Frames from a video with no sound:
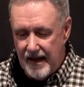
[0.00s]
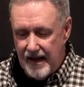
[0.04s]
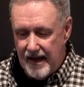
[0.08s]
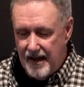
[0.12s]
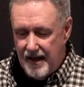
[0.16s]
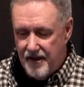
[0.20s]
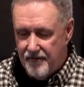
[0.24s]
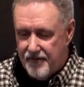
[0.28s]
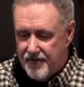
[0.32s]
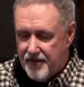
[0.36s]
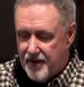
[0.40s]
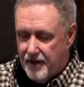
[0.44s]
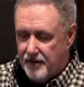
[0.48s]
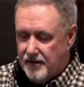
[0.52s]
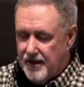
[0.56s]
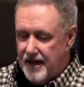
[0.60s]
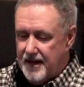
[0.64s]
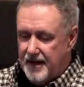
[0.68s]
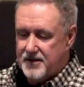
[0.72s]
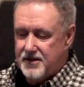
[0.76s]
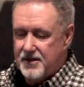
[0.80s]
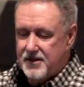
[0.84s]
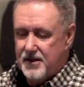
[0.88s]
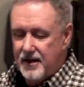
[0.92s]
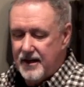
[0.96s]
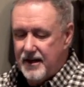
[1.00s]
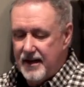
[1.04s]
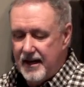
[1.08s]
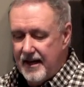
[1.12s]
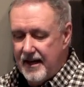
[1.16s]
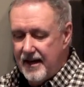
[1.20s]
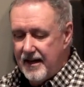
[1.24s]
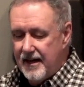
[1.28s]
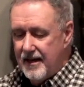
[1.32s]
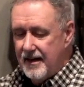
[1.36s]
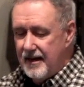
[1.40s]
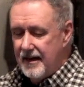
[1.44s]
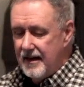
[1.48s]
if the lesser
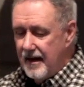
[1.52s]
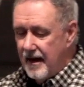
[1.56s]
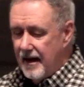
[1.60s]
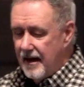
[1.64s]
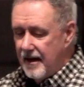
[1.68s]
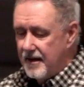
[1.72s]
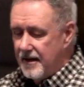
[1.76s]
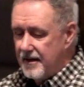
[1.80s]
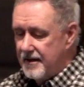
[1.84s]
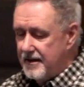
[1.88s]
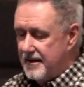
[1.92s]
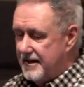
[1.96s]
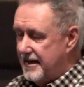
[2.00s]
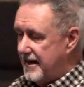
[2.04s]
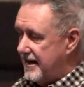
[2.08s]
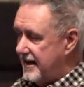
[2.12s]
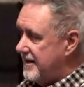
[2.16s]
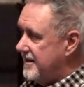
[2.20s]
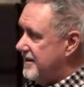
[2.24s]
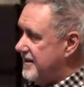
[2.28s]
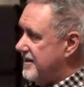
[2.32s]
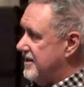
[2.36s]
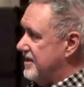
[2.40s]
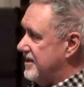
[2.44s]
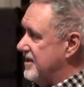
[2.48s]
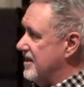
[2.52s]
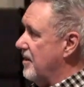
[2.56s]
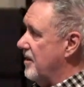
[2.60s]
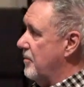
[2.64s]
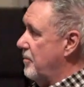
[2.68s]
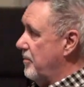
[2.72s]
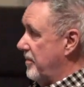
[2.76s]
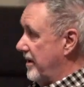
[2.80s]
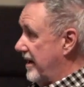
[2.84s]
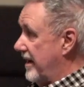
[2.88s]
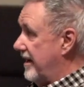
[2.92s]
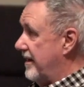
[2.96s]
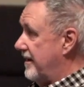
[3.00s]
king did
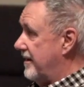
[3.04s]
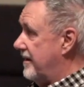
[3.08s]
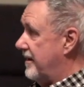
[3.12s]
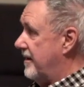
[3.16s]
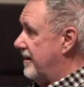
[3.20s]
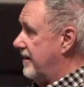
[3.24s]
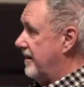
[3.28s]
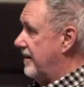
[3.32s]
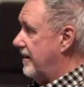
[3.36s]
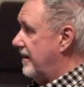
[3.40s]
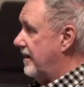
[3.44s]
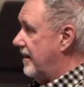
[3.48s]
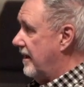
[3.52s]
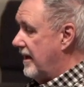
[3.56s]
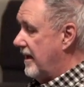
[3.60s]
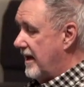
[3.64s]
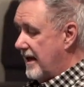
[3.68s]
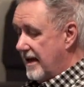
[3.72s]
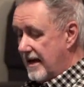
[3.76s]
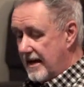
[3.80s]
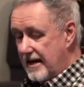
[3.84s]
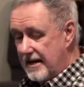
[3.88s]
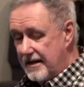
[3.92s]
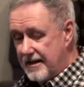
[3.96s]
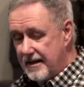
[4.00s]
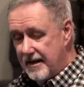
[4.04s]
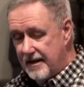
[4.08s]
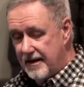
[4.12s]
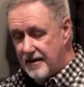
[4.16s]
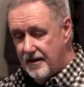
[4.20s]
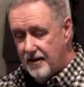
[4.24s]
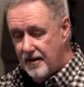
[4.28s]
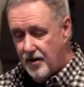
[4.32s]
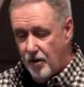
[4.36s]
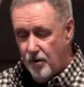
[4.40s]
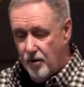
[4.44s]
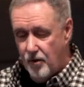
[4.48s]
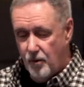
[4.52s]
submit, he
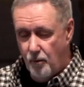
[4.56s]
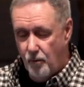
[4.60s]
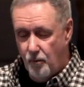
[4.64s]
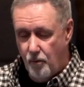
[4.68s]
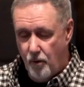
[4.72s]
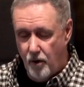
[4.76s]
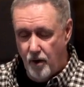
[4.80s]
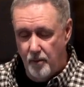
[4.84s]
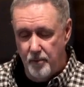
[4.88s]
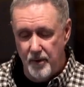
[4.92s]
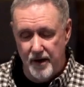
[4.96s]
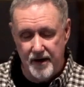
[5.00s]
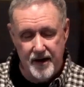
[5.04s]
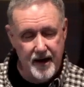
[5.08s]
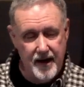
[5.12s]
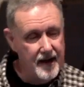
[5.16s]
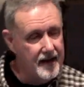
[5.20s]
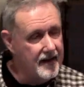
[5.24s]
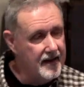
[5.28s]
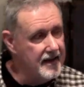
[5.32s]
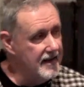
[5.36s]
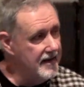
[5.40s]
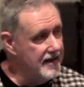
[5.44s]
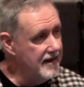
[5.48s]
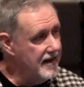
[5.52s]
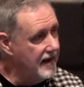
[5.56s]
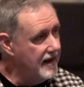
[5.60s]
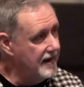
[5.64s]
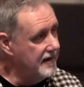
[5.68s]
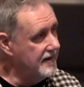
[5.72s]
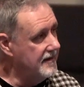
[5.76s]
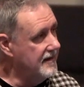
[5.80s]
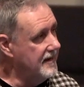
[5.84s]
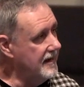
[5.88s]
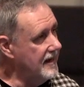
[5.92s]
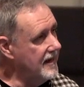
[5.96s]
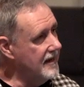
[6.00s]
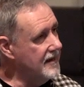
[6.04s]
didn't go to war, but he
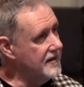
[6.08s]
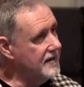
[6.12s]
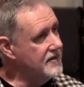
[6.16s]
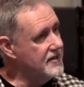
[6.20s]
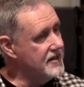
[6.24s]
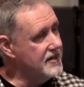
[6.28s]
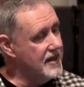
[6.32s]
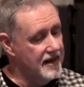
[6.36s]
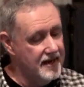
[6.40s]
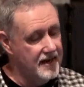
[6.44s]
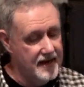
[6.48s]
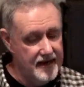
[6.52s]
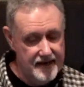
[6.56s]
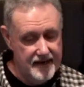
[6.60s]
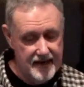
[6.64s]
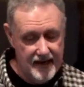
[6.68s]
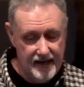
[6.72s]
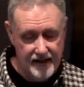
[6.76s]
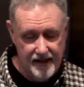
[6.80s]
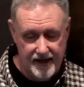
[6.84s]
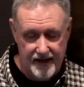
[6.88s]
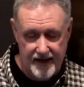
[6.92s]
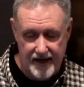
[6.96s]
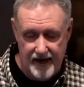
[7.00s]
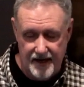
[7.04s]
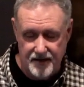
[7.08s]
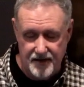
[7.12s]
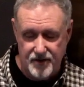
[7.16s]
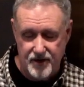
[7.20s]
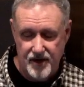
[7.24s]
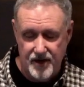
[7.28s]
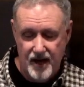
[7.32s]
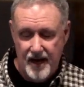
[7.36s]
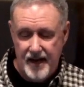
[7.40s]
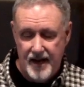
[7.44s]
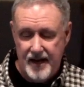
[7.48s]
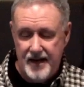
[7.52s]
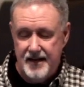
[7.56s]
did send a delegation.
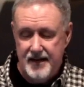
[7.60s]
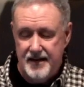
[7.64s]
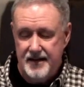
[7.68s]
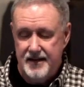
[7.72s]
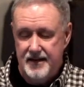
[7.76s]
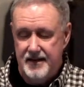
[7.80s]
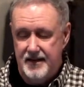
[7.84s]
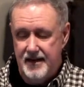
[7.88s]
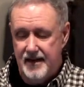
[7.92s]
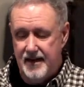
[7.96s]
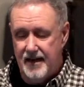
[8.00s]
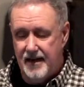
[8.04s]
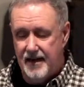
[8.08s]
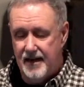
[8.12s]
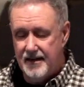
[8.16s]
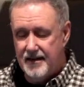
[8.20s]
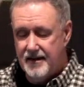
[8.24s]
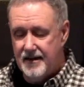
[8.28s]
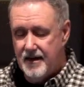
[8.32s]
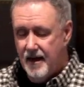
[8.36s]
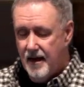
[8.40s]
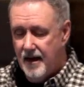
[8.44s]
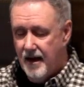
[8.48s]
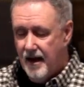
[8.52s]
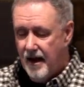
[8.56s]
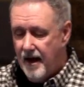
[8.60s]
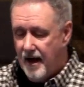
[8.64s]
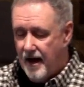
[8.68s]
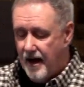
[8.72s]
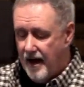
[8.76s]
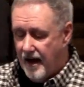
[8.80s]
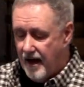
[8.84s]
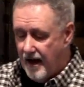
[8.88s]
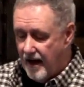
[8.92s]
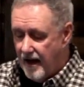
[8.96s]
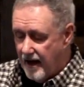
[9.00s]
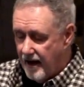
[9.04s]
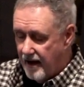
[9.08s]
He did
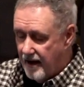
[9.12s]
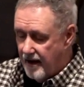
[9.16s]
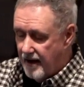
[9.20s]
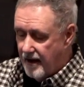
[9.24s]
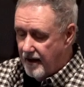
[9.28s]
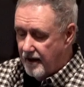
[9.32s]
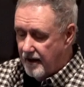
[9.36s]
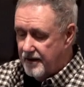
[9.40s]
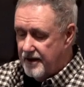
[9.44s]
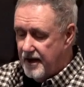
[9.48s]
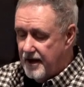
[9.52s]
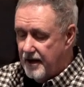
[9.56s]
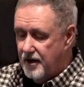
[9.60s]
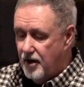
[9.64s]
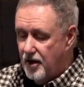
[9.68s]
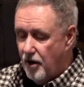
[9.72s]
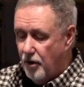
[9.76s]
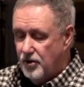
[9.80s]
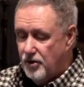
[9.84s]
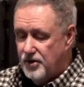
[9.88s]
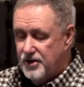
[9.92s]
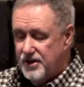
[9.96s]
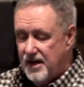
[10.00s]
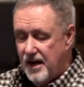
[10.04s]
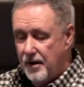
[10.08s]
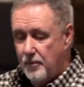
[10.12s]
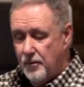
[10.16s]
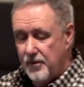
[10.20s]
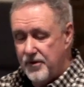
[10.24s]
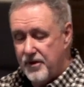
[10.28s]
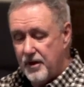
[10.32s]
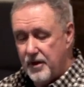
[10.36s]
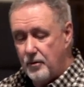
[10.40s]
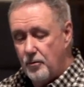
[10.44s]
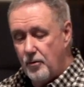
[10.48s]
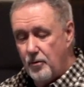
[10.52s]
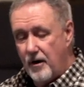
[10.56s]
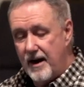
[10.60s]
uh, negotiate
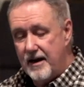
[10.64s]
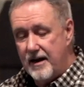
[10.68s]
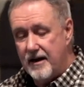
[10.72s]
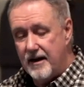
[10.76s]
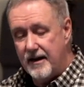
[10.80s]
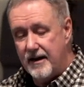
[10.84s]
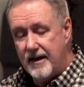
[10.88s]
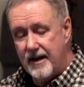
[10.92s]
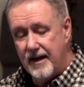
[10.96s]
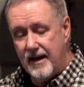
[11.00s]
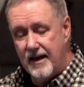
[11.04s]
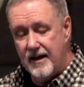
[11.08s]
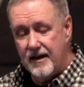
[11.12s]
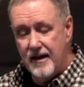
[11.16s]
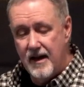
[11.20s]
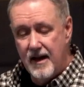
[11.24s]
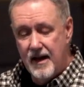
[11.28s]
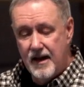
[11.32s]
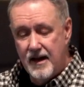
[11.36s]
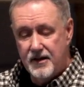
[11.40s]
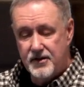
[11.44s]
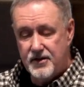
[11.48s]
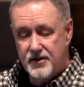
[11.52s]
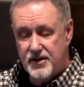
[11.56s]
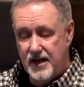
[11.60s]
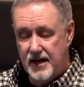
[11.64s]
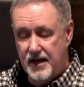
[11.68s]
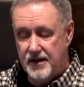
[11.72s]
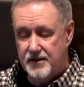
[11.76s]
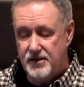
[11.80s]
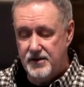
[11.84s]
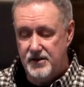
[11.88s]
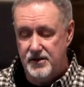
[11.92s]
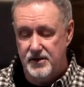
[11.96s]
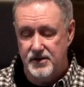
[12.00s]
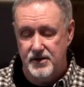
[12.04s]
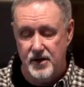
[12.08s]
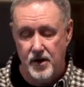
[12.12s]
with a greater king,
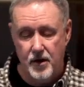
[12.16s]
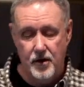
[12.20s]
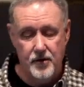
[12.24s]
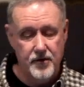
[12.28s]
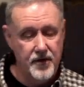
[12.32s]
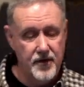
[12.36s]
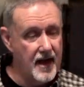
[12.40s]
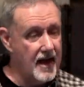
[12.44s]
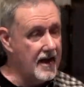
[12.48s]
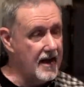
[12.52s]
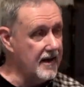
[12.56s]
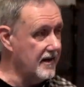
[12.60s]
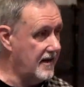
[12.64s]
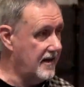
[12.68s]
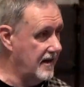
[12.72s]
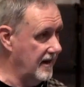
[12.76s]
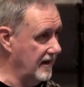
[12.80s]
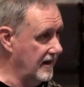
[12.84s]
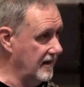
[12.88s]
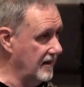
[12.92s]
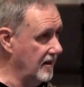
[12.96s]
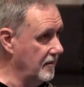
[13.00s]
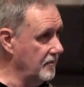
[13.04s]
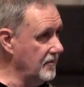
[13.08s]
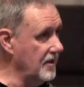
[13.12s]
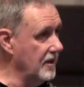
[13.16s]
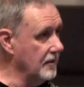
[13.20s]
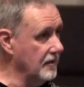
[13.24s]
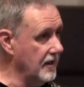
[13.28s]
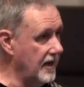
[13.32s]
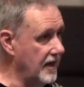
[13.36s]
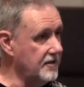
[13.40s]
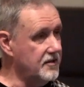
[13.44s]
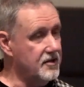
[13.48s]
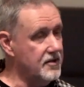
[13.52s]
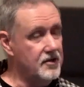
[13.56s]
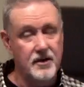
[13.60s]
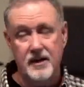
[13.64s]
chances are that kingdom, the
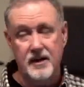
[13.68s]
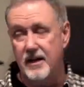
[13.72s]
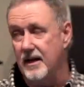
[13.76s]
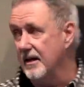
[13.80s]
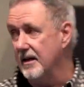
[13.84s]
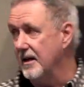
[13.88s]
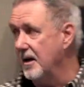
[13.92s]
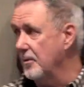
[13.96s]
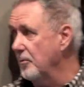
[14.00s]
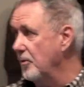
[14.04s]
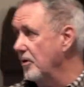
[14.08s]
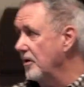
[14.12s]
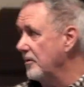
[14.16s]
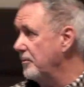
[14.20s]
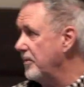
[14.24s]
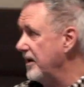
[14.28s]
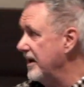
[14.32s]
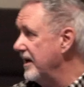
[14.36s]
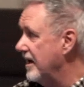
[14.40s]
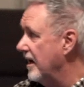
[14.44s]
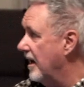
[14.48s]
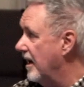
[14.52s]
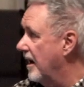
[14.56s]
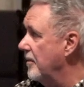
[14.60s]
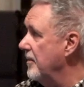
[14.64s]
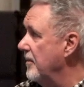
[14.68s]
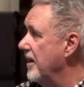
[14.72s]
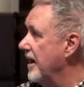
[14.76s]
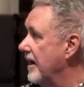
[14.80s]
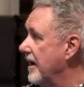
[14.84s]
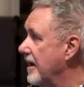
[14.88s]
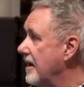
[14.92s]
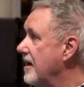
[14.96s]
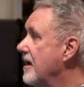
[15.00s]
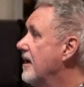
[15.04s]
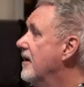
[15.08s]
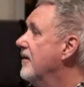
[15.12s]
lesser kingdom, would become a